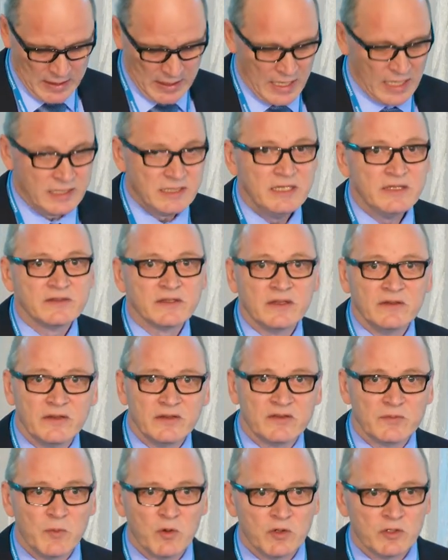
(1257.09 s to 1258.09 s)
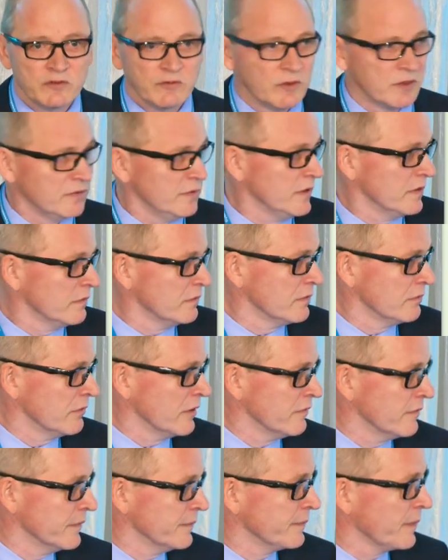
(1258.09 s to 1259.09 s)
at least in this mode what we
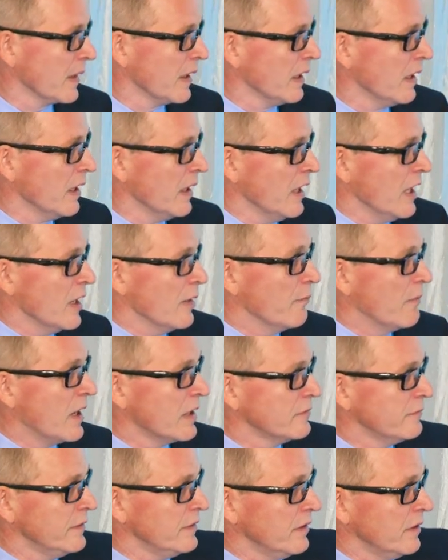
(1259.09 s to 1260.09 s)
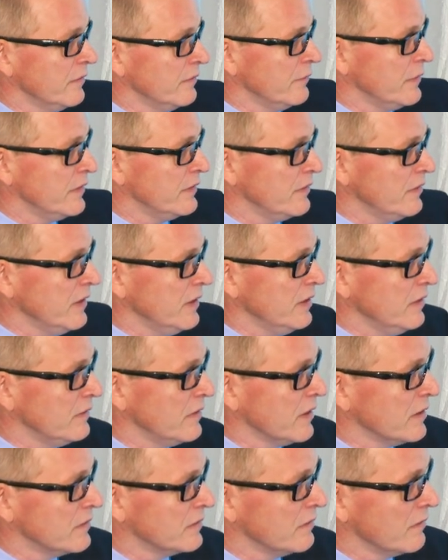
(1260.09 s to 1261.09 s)
driven. But we see
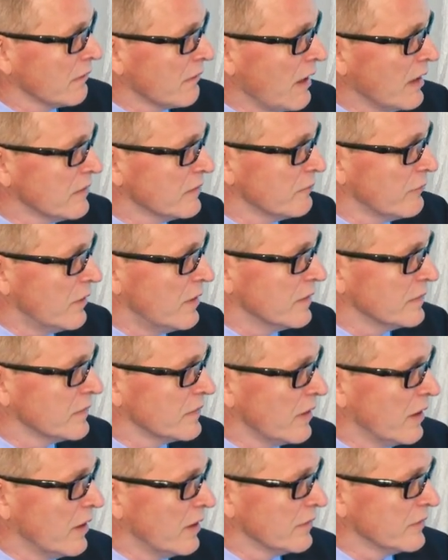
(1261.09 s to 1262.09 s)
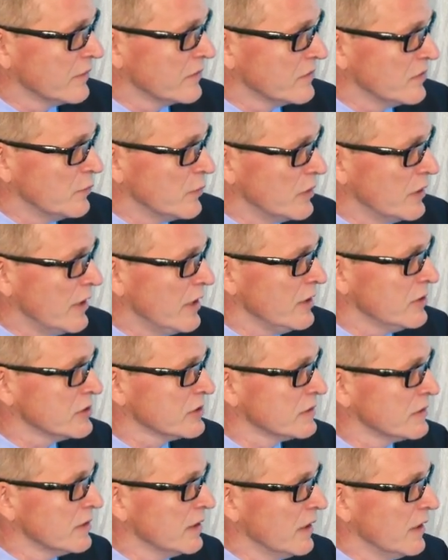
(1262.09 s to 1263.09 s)
that the red ones are the
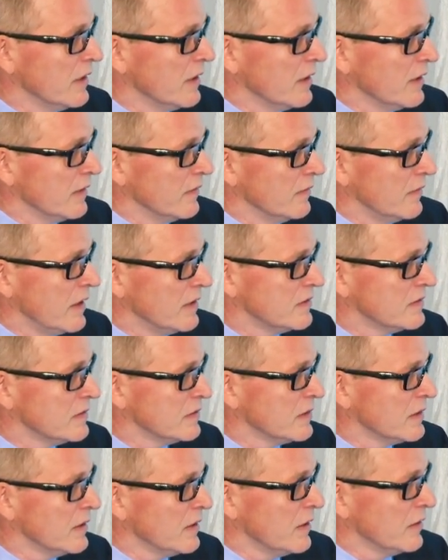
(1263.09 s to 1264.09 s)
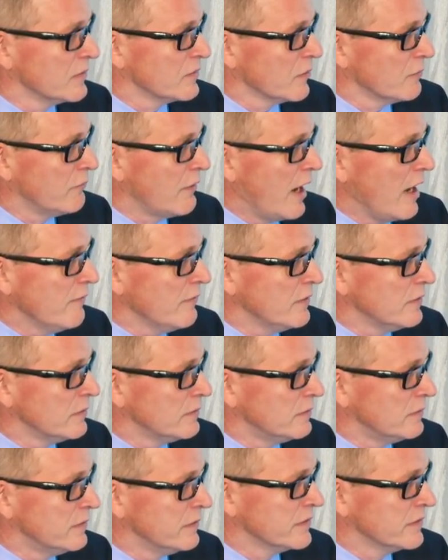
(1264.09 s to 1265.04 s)
stimulation, that the survival